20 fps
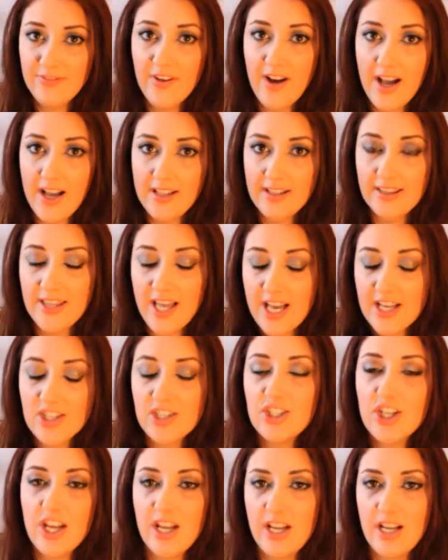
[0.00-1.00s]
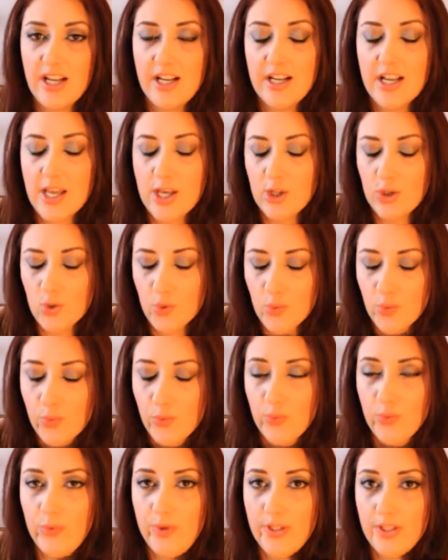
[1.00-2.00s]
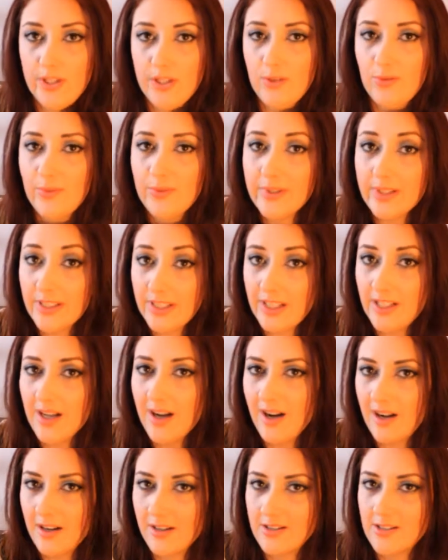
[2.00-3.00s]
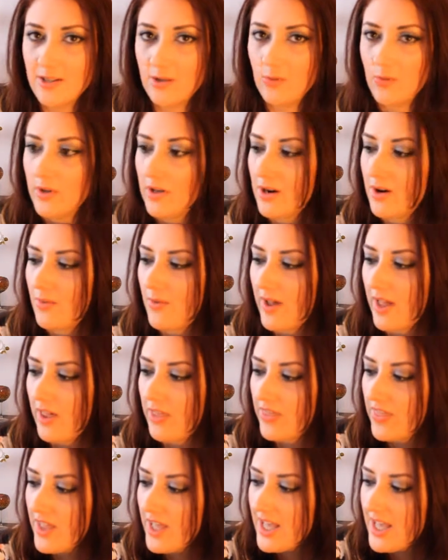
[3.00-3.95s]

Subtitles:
find that shade is really, really hard to work with.